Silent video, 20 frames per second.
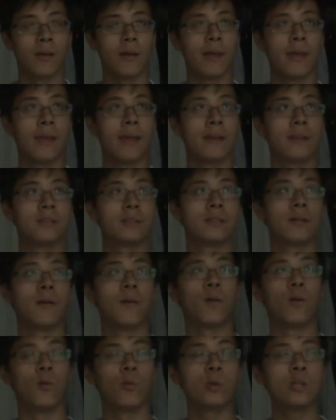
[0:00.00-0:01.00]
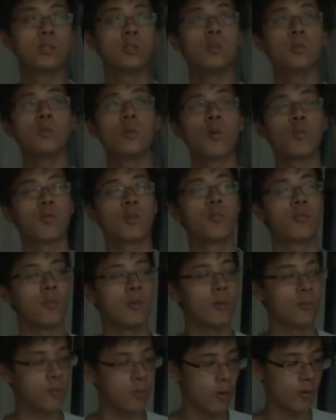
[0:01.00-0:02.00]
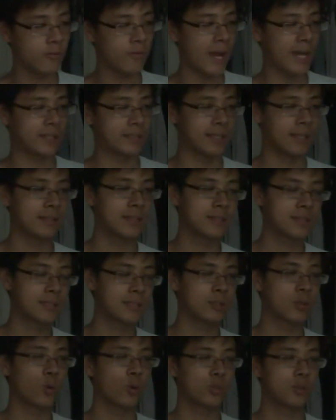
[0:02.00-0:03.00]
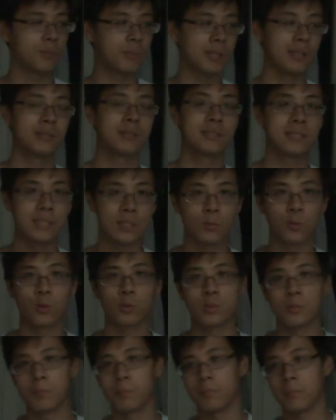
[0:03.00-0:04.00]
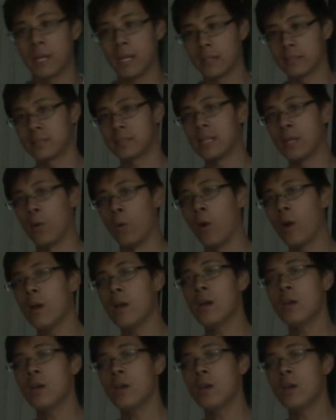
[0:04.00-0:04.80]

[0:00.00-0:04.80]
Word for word: And we do know for, for a fact that this is going to be a sequel to Man of Steel,